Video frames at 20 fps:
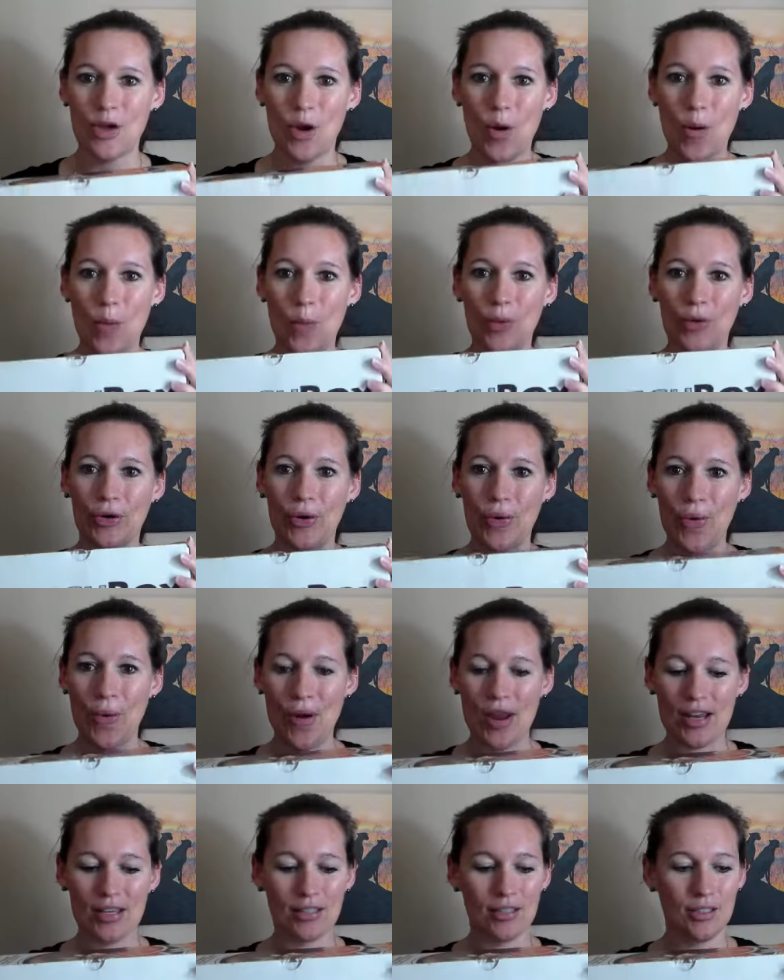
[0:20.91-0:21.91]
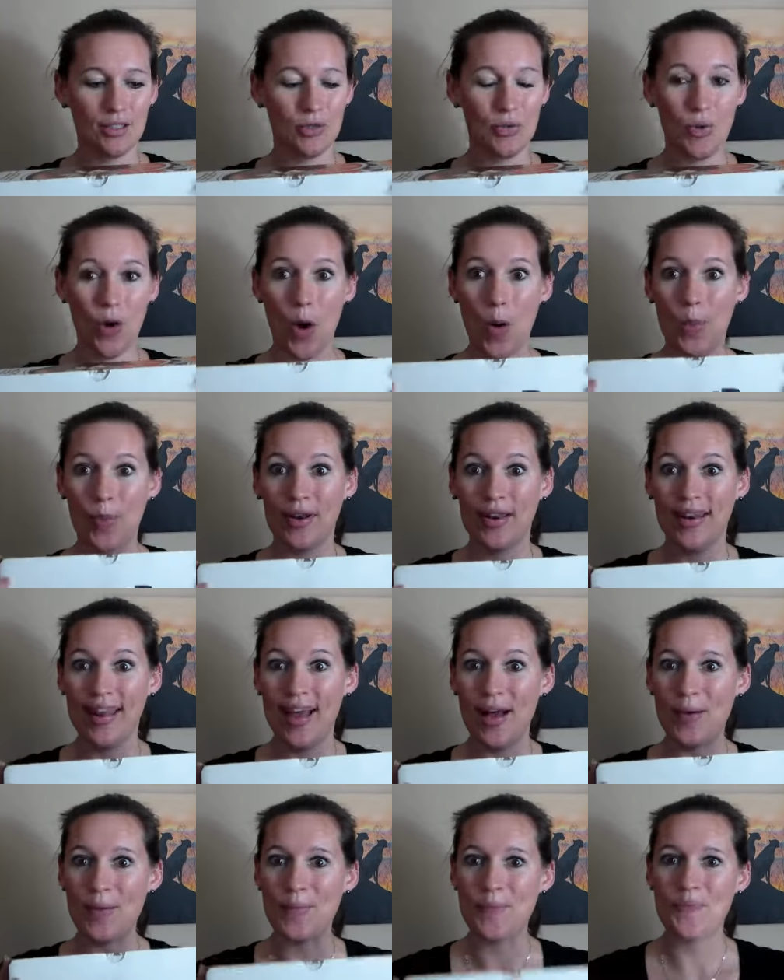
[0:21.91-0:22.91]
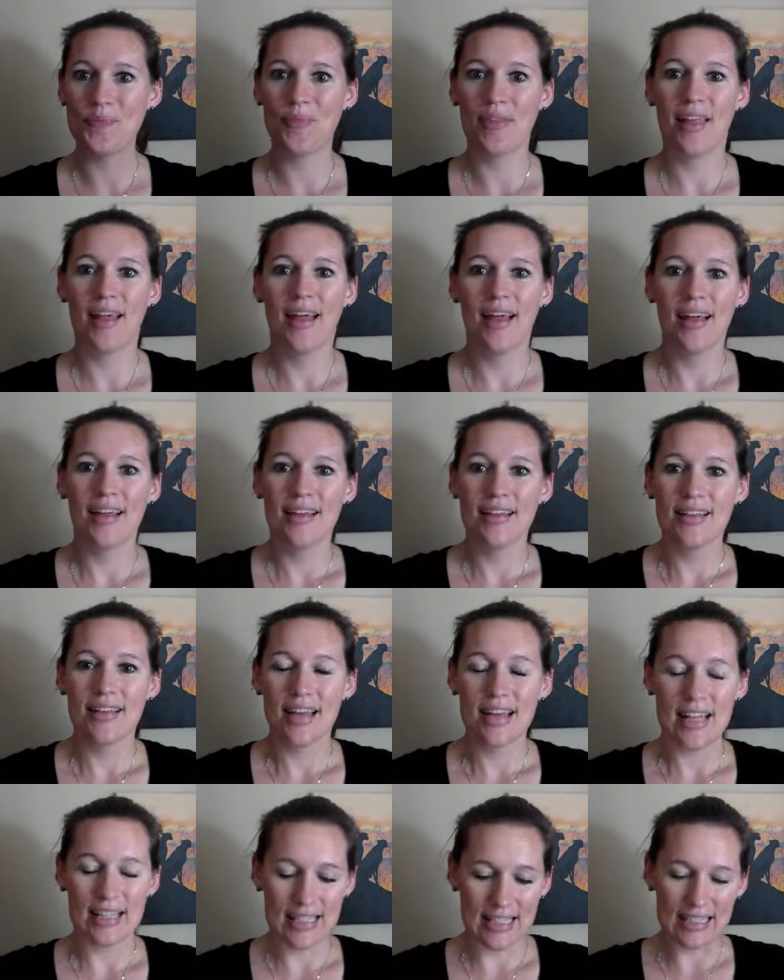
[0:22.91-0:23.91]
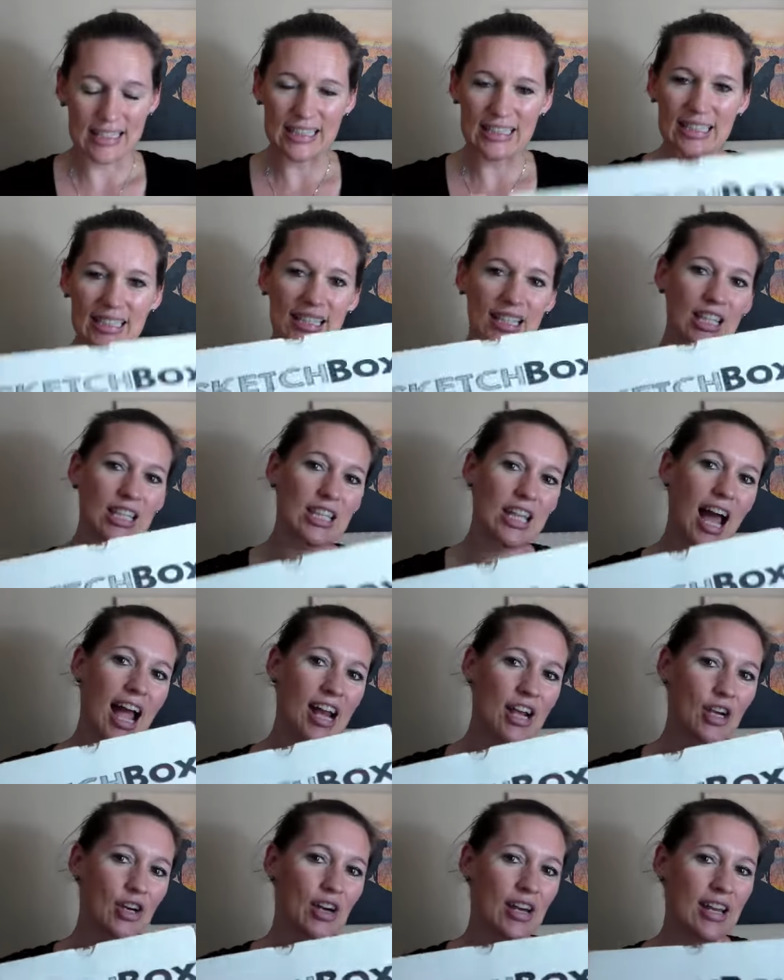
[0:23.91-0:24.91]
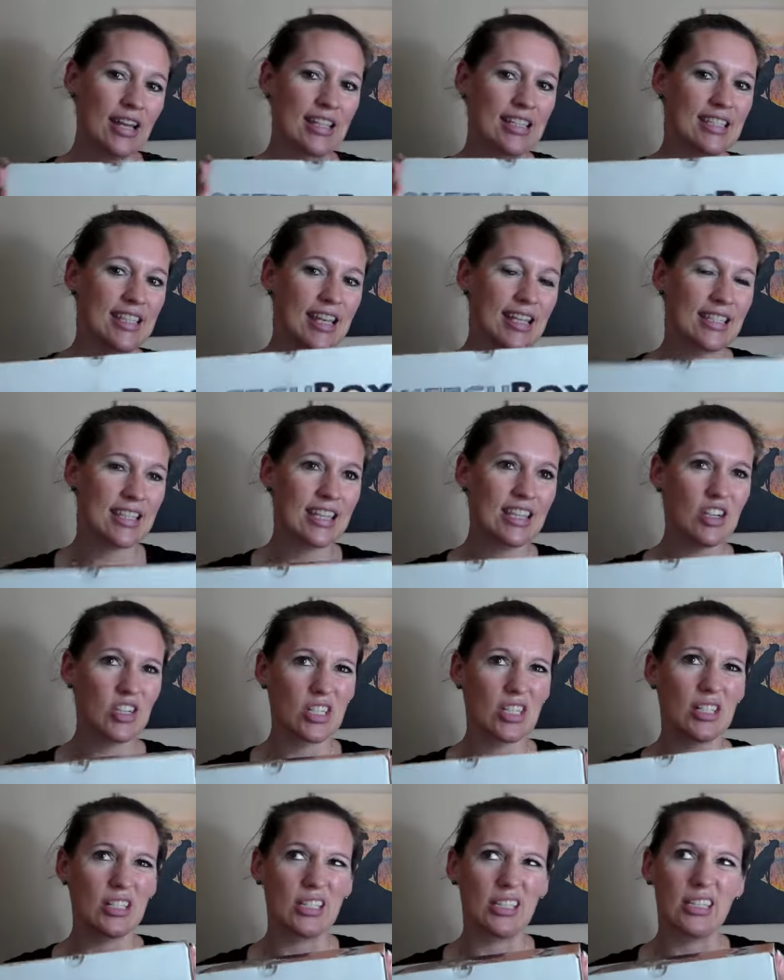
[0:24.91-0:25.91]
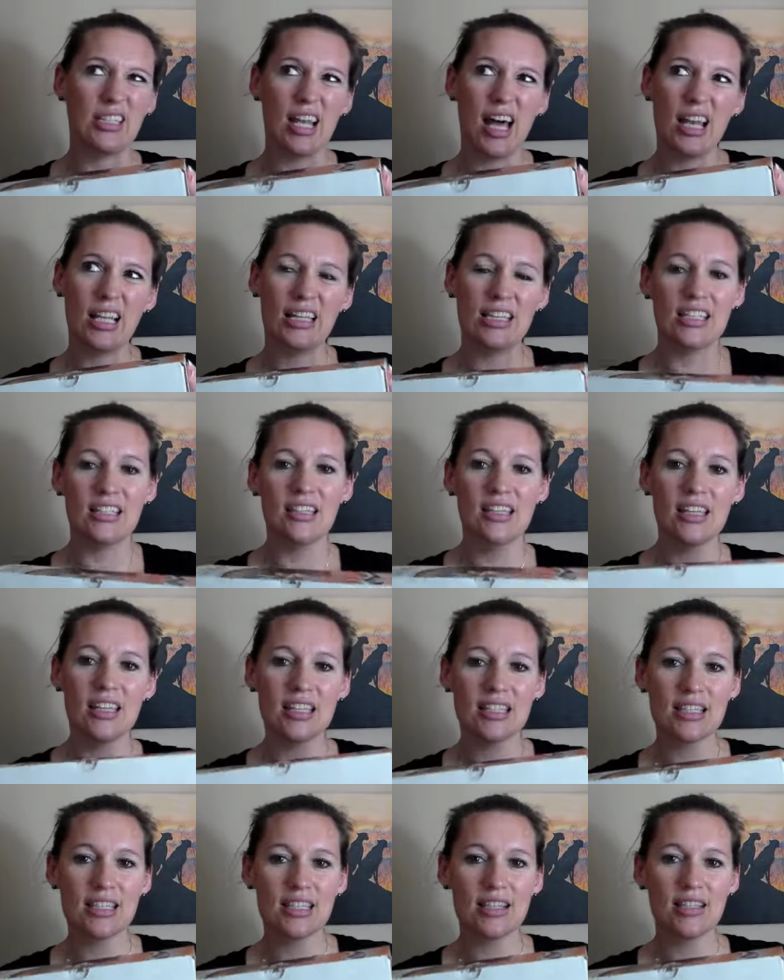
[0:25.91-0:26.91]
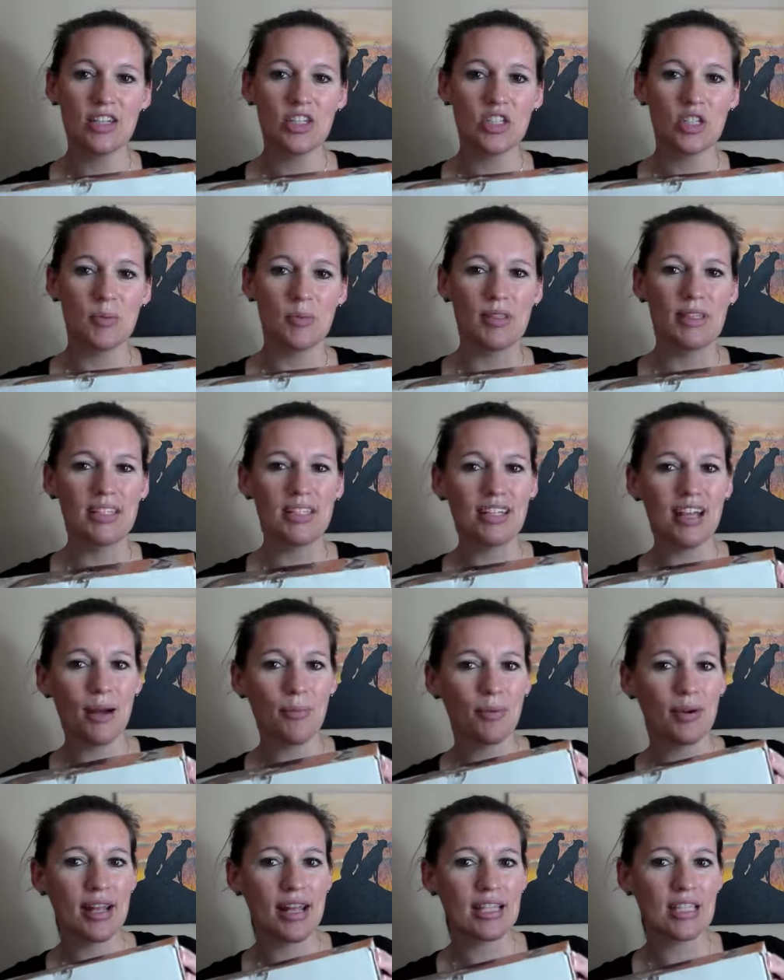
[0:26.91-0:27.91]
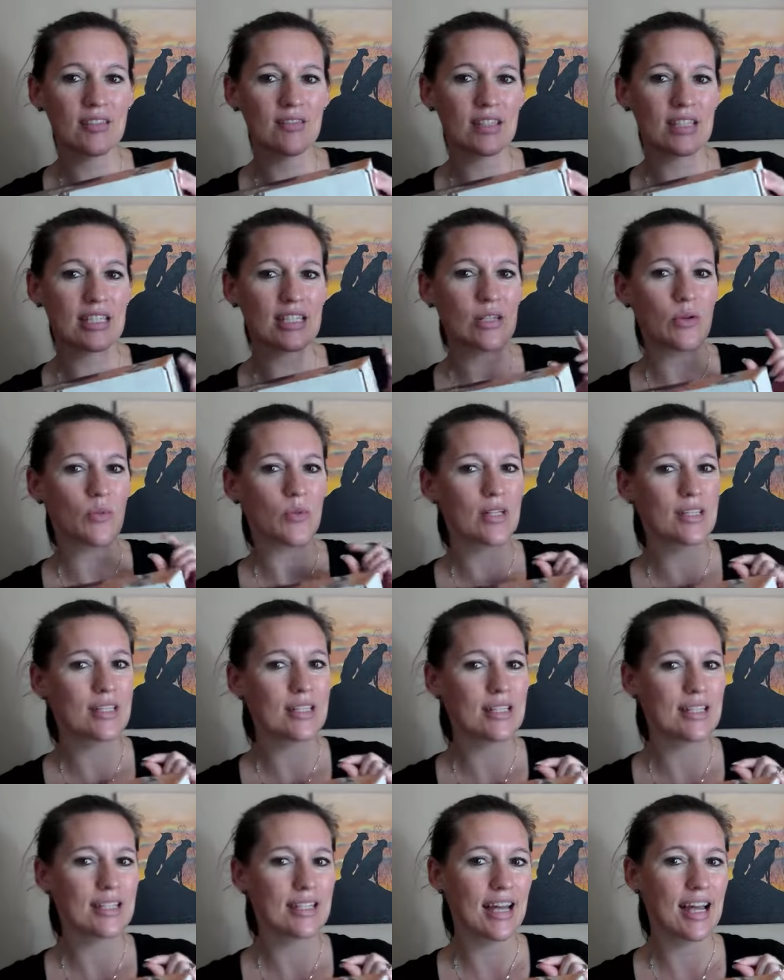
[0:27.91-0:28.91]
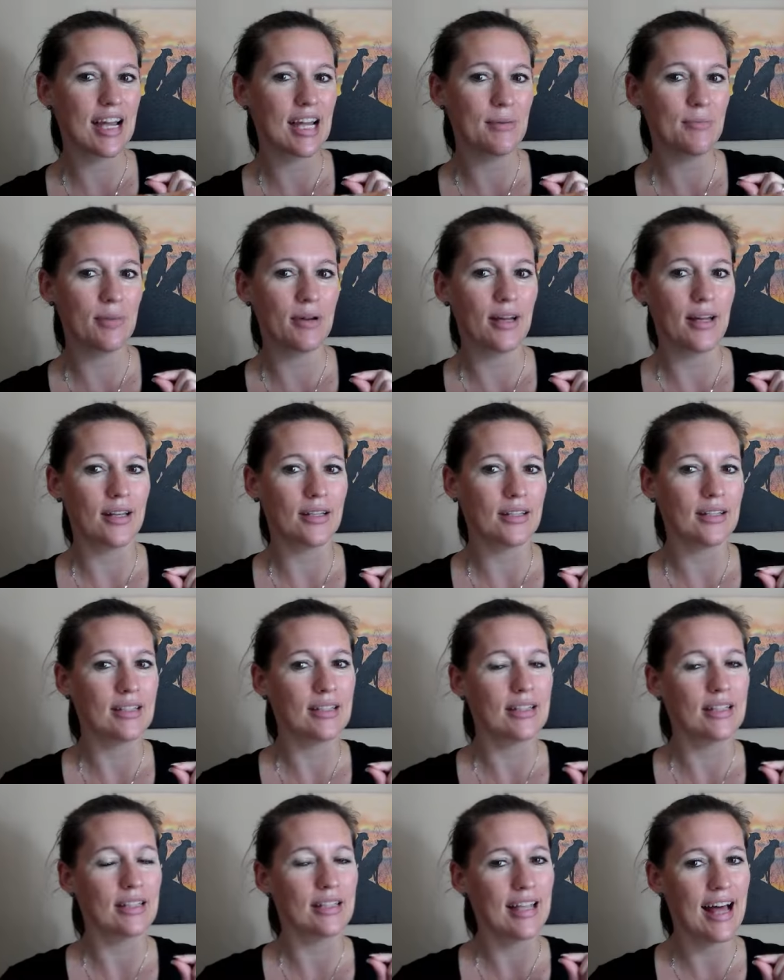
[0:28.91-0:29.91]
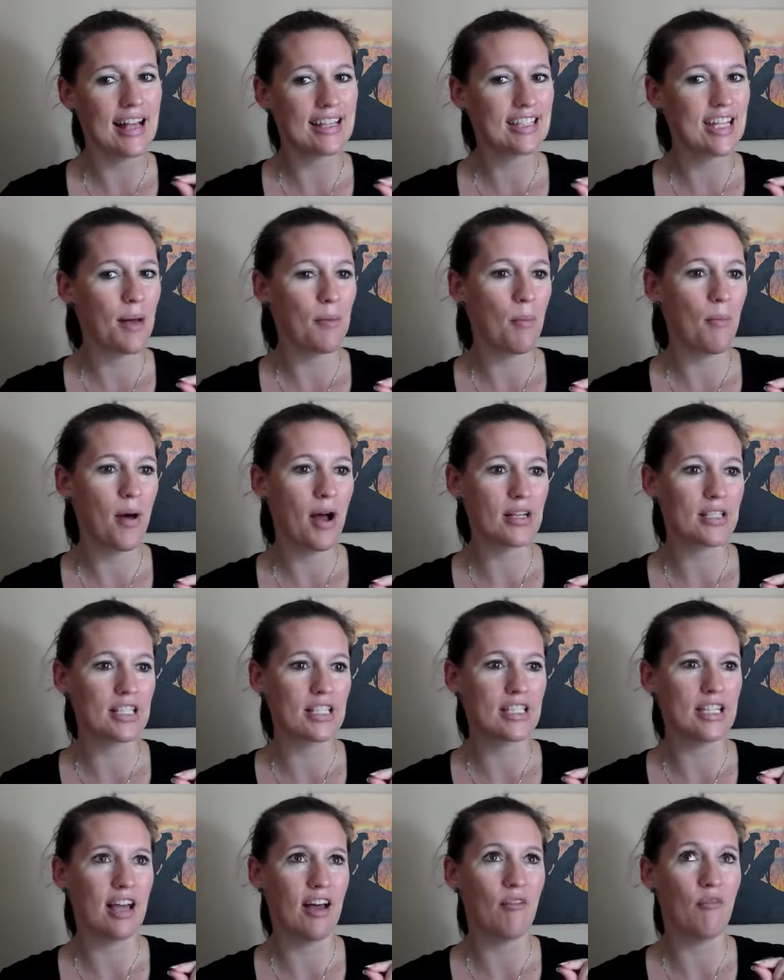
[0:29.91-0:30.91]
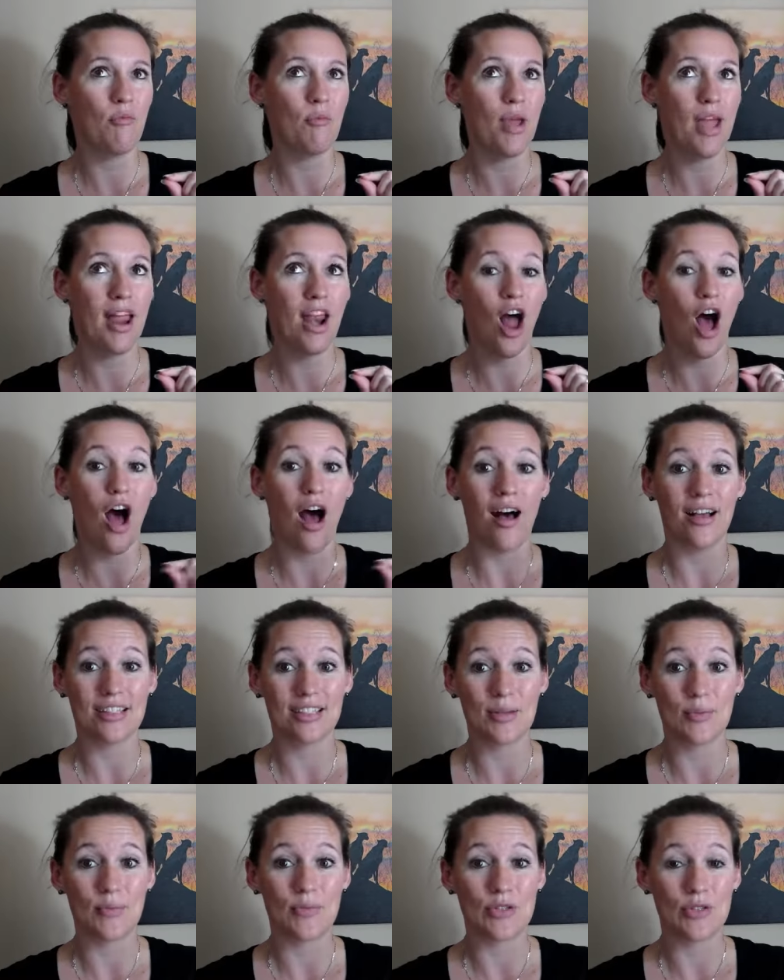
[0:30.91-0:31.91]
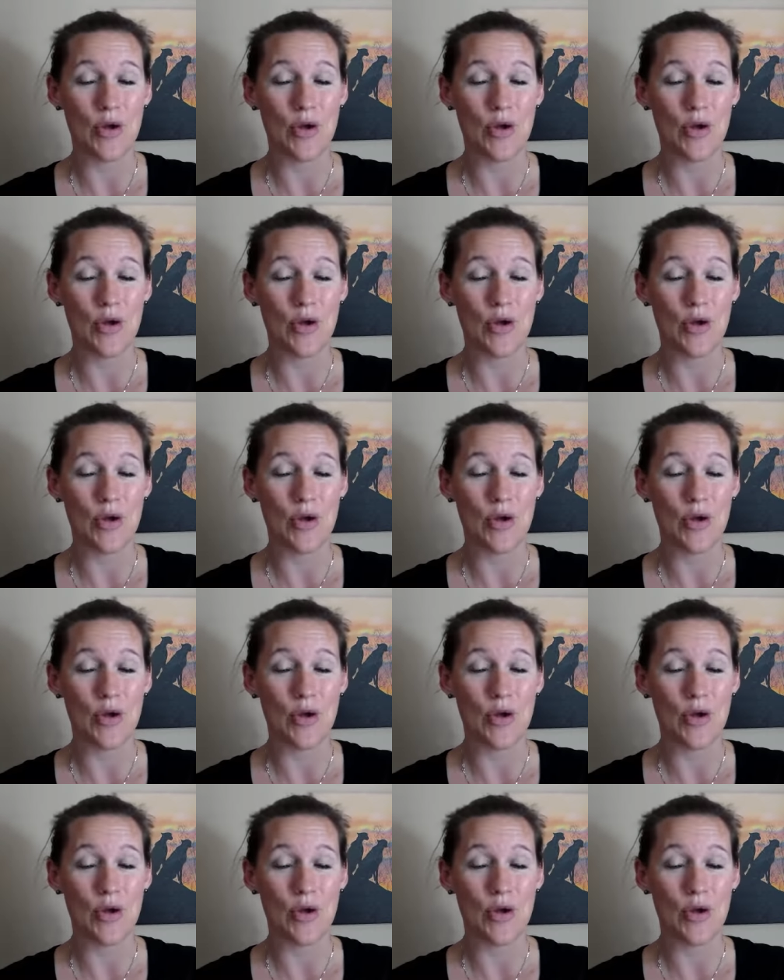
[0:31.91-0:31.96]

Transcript: So we're going to open it now. It's a little lighter and it sounds like there's a lot of little things in here. So I'm a little apprehensive to see what's inside, but the last couple boxes have been awesome.